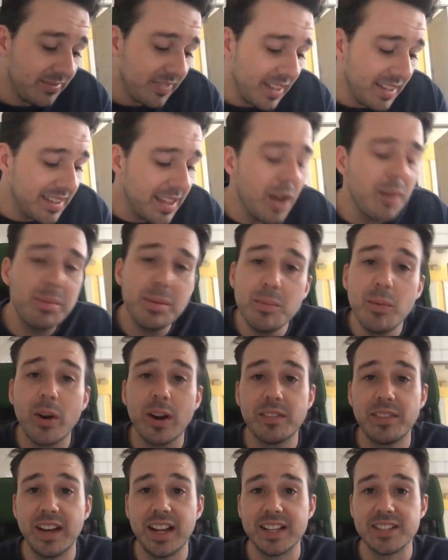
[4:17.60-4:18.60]
would be more
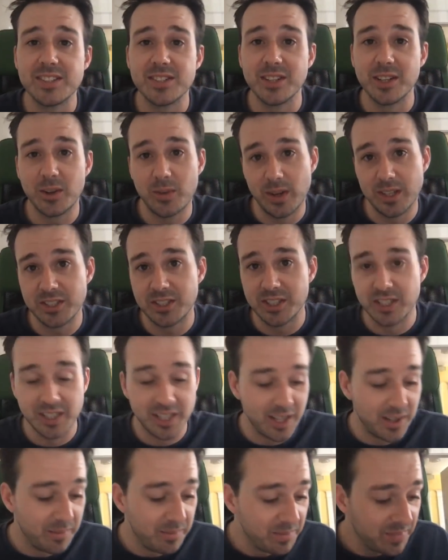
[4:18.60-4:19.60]
of an answering question though.
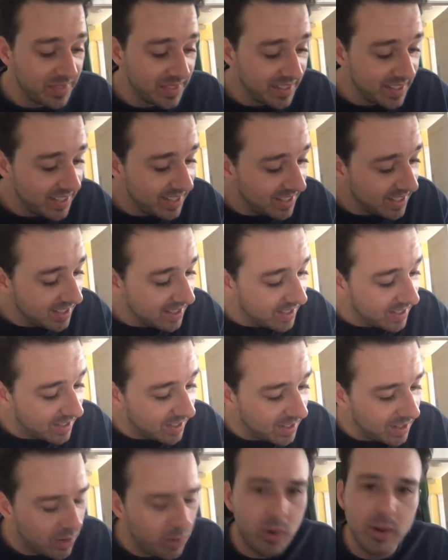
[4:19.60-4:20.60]

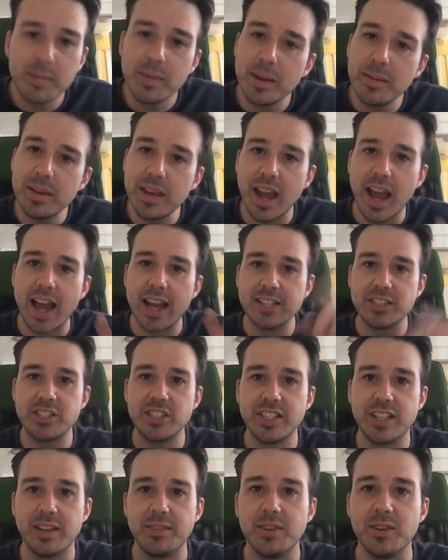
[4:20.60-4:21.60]
Or maybe I
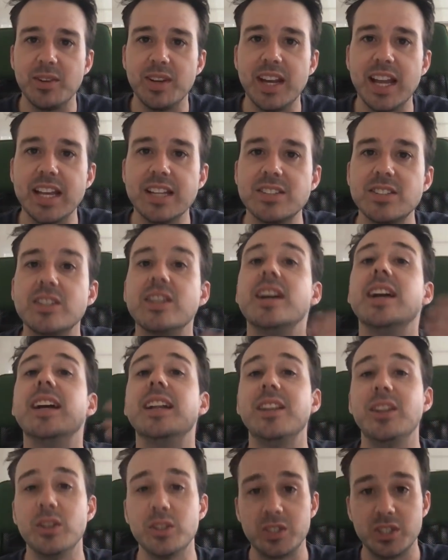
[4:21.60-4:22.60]
should give you an answer
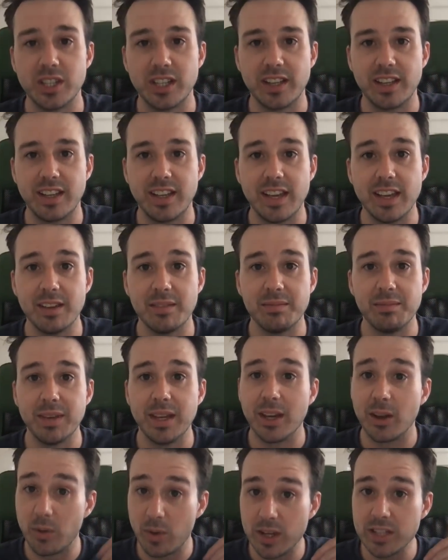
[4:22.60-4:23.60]
and you should give
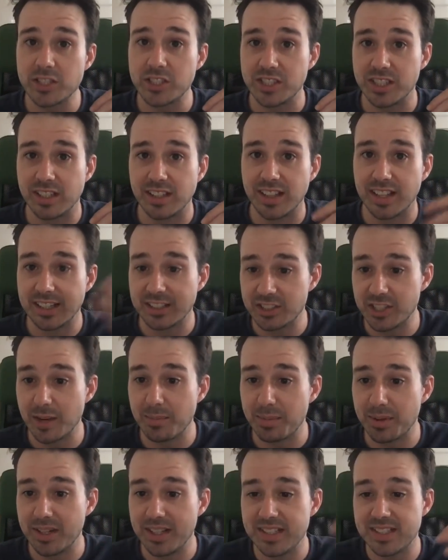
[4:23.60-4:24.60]
me a question, like
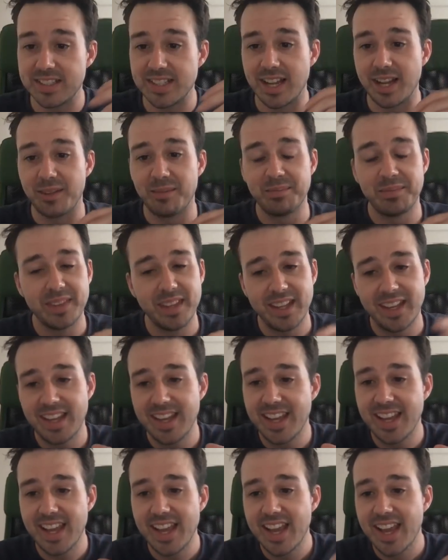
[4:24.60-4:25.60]
Jeopardy style.
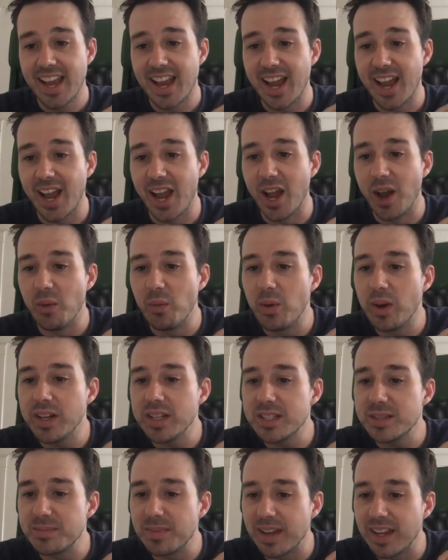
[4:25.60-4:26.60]
What
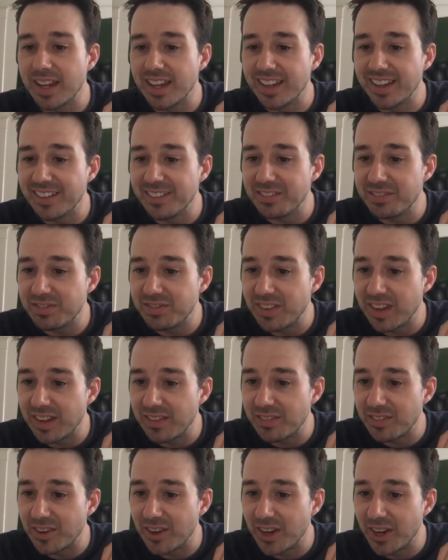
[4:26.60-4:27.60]
is my
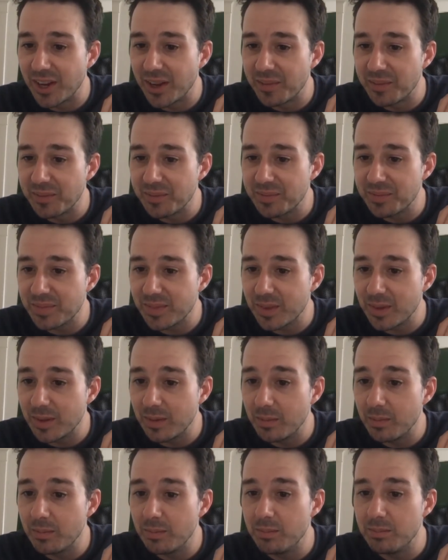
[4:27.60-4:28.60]
favorite
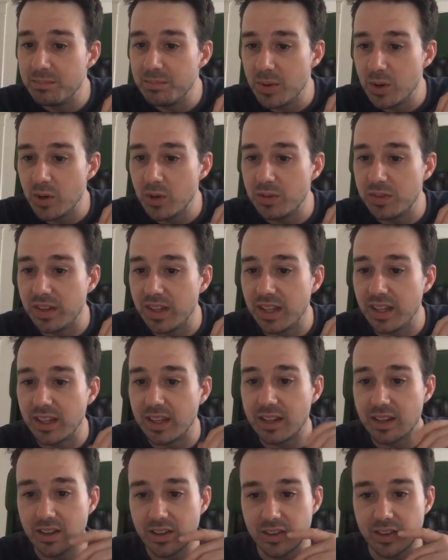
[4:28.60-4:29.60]
movie
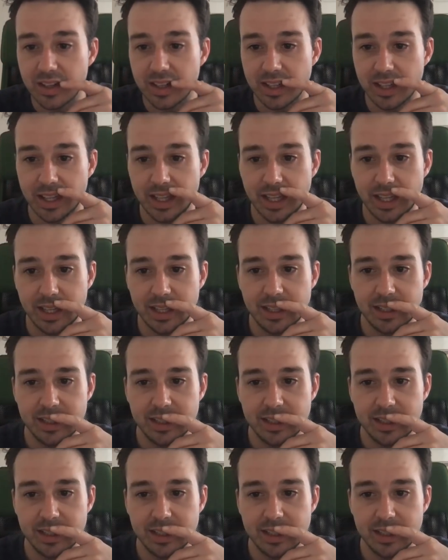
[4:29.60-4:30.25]
currently?